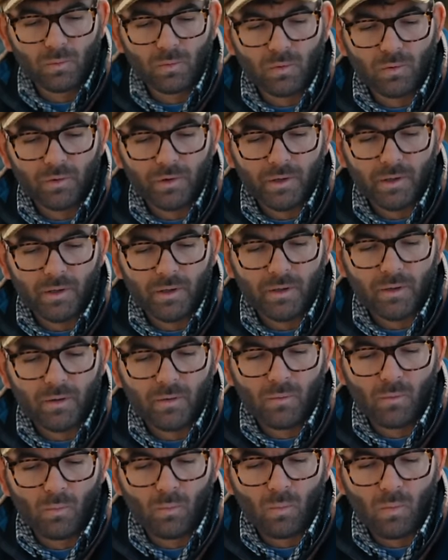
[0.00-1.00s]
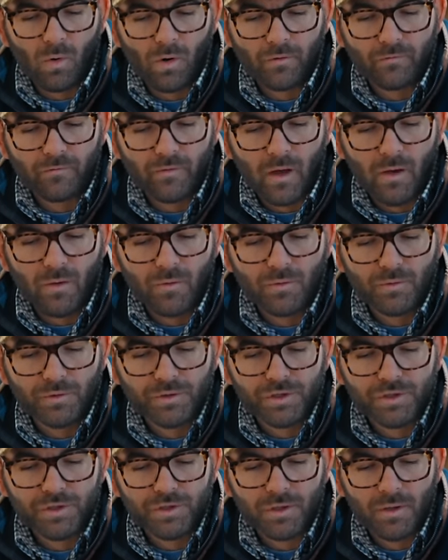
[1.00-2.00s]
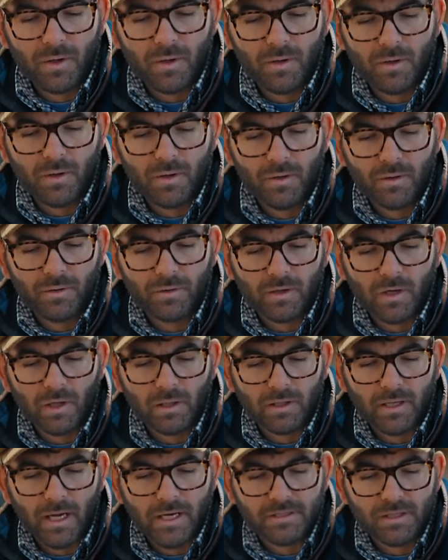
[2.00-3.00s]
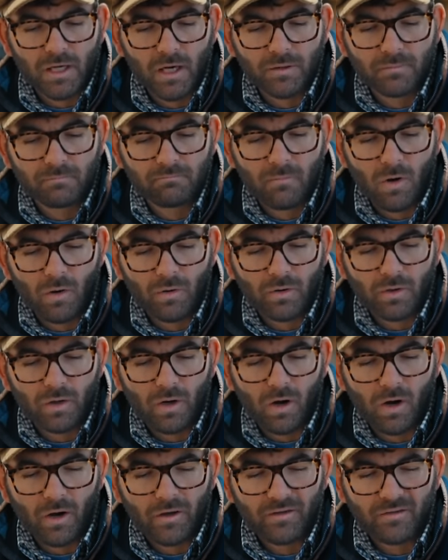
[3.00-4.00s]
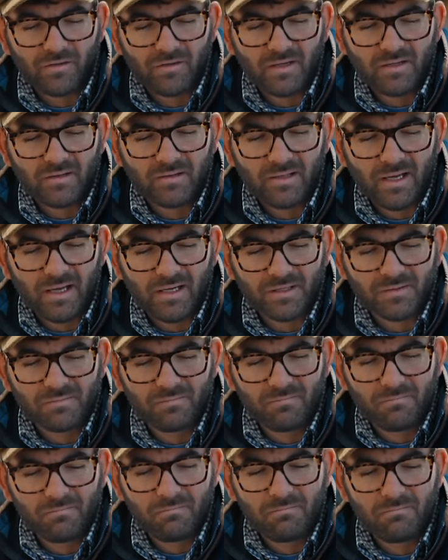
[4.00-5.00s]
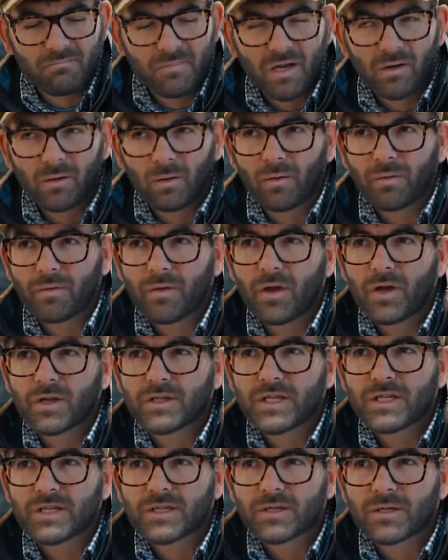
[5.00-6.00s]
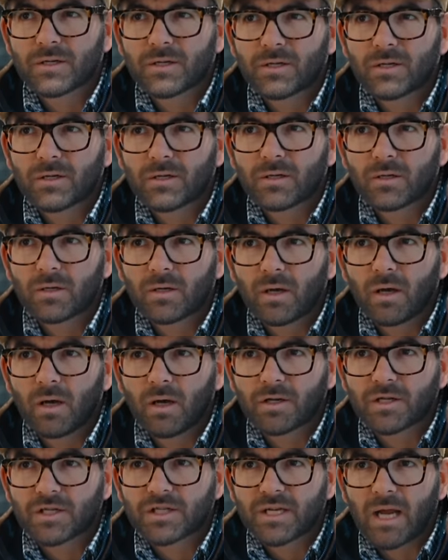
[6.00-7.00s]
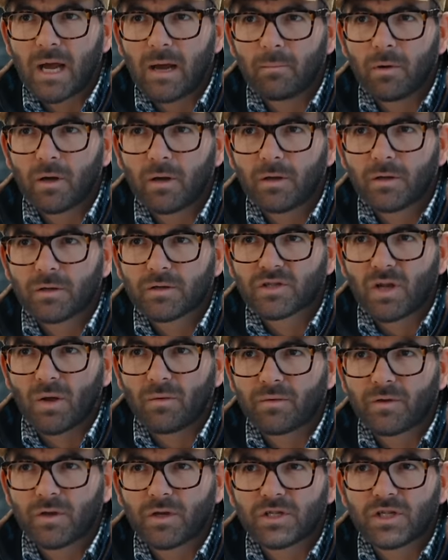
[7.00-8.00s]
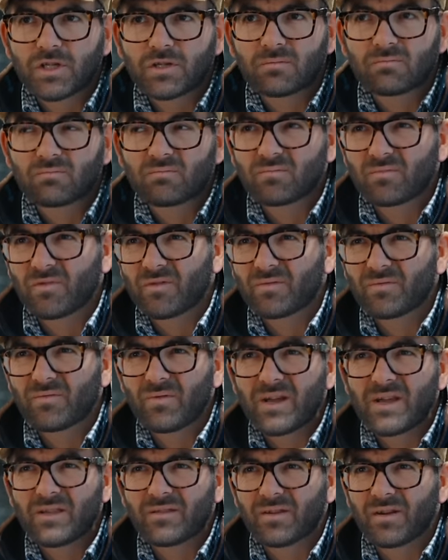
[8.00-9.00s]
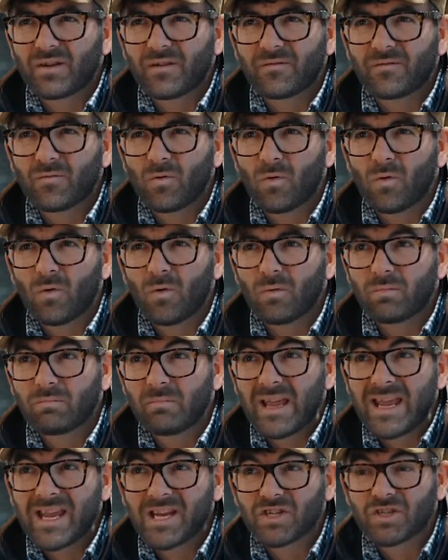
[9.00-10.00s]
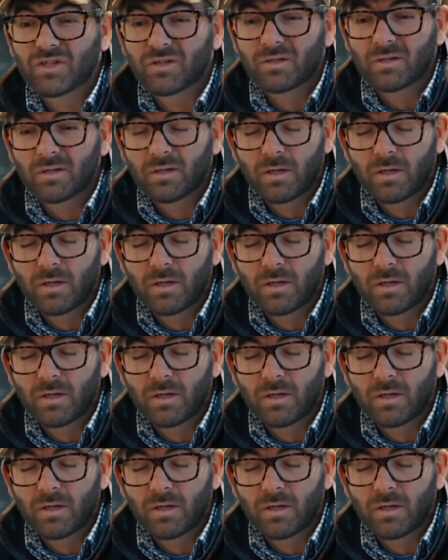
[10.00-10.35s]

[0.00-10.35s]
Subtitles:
order one of those, the Colour Case Hard Monarch. I think that's middle 30s at a stab, so 33, 34-ish.